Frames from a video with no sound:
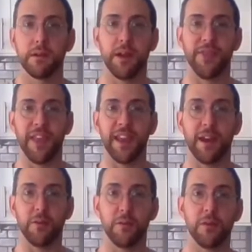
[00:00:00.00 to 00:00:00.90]
Cut that
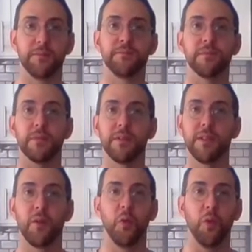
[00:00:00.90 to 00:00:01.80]
out
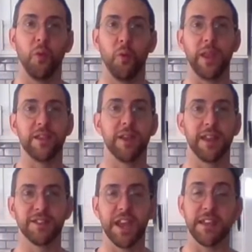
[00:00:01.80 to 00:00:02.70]
when you
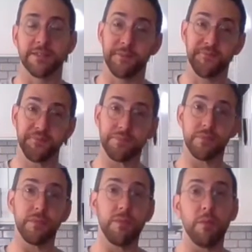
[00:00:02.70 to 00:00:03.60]
get a chance.
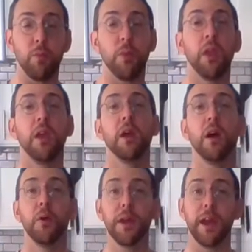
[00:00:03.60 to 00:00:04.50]

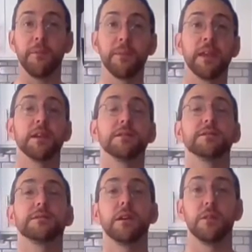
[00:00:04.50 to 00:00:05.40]
Okay,
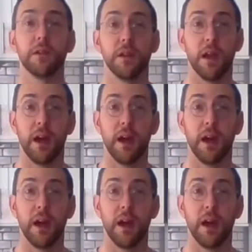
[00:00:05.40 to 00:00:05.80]
so